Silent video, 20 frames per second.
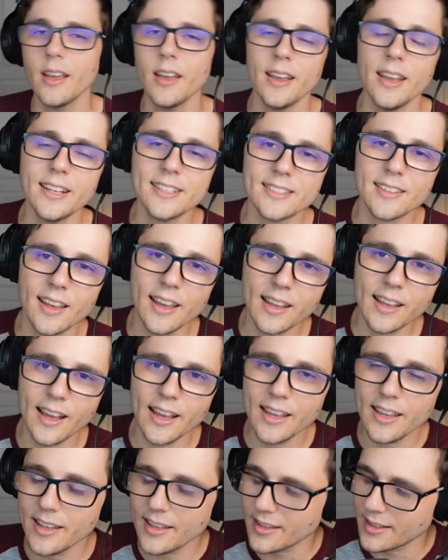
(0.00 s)
It's like
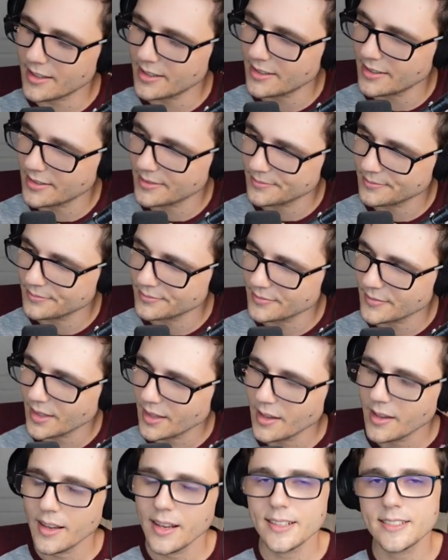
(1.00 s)
I,
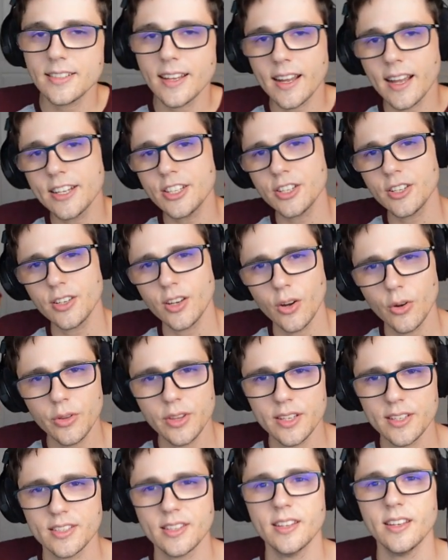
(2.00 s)
it's like I should know
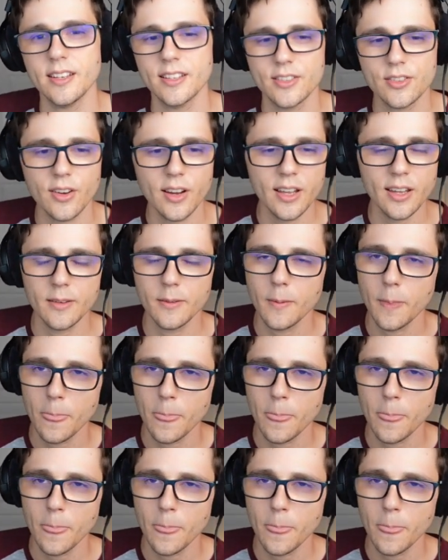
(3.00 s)
these things, right?